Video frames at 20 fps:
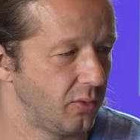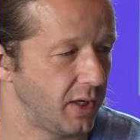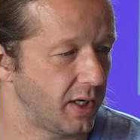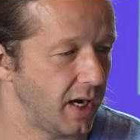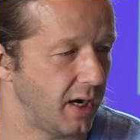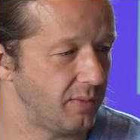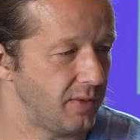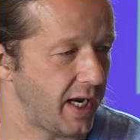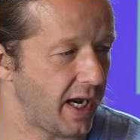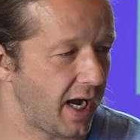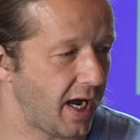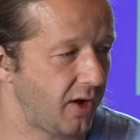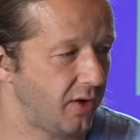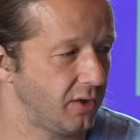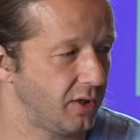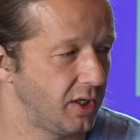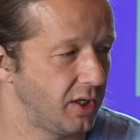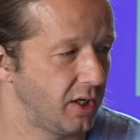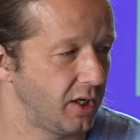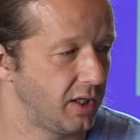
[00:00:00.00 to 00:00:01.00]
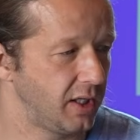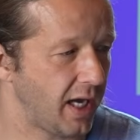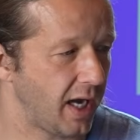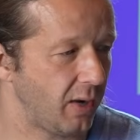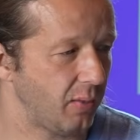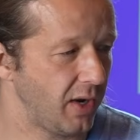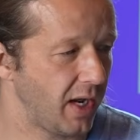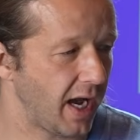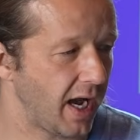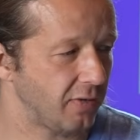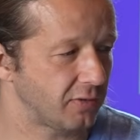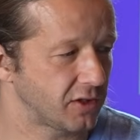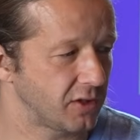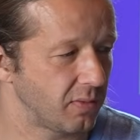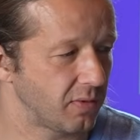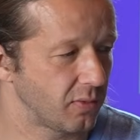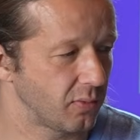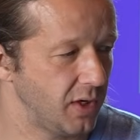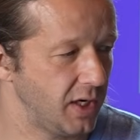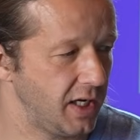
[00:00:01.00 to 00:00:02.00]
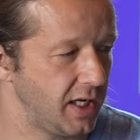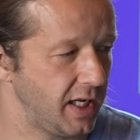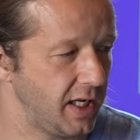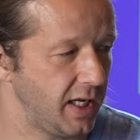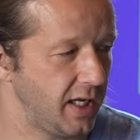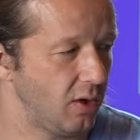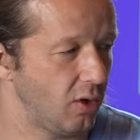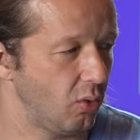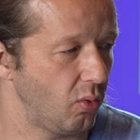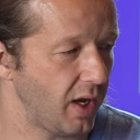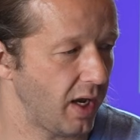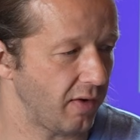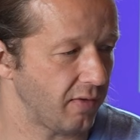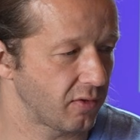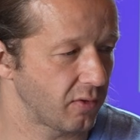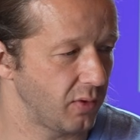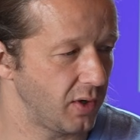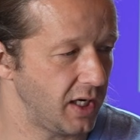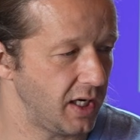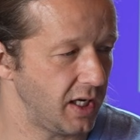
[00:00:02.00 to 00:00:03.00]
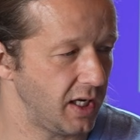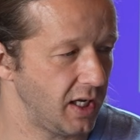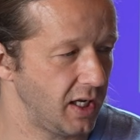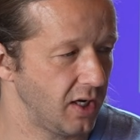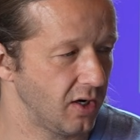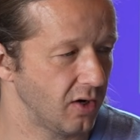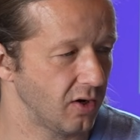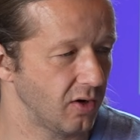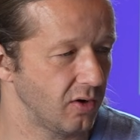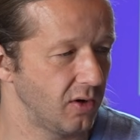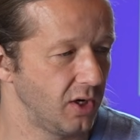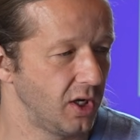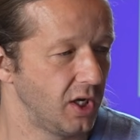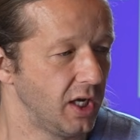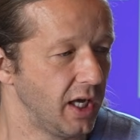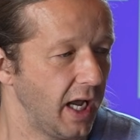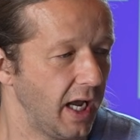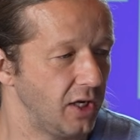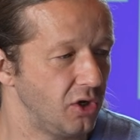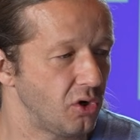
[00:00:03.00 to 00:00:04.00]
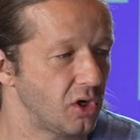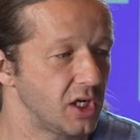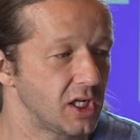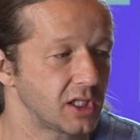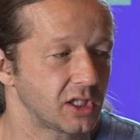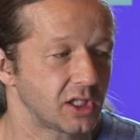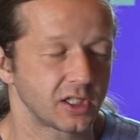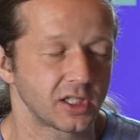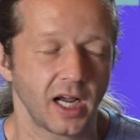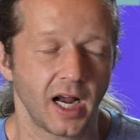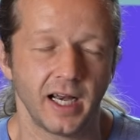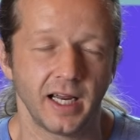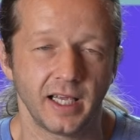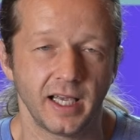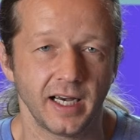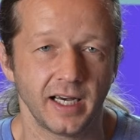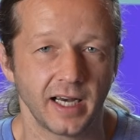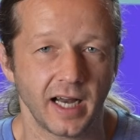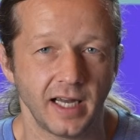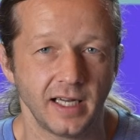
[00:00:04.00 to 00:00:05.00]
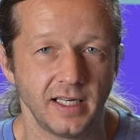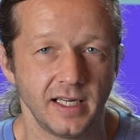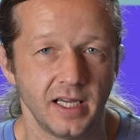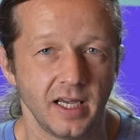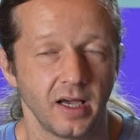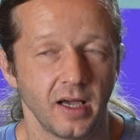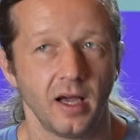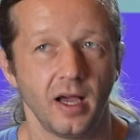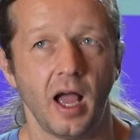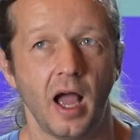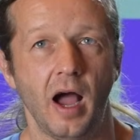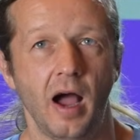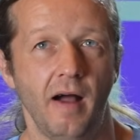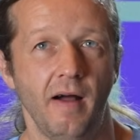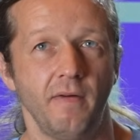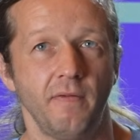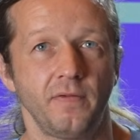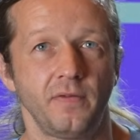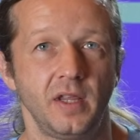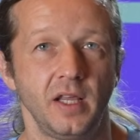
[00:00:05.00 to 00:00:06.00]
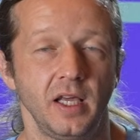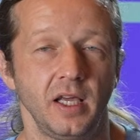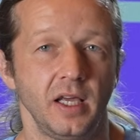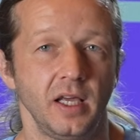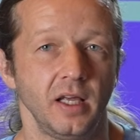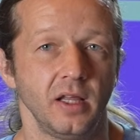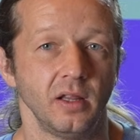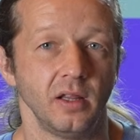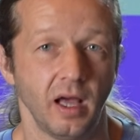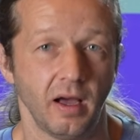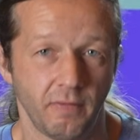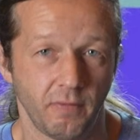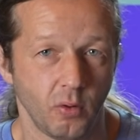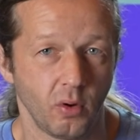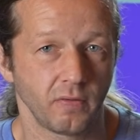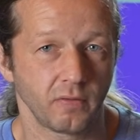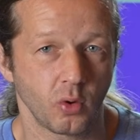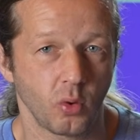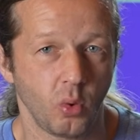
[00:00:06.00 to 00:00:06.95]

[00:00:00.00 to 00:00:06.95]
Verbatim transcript: we come down, yeah, we have some three D, we have three D here, and you can just kind of get an idea of the level of